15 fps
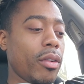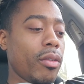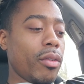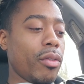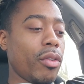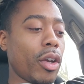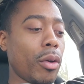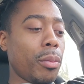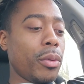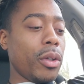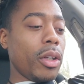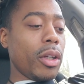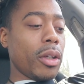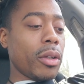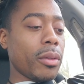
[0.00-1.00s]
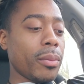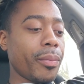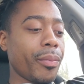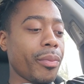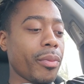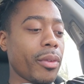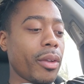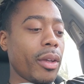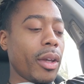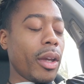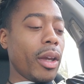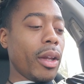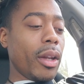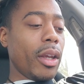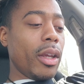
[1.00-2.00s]
Valpula,
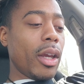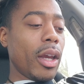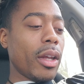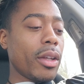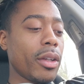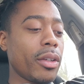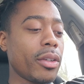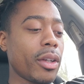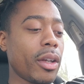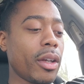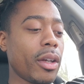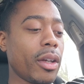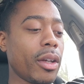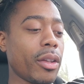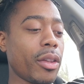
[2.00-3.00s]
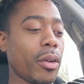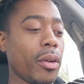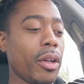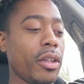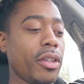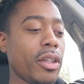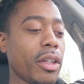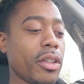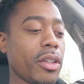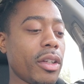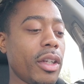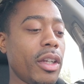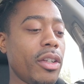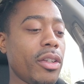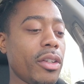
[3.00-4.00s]
and he has 36
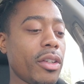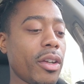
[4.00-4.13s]
legion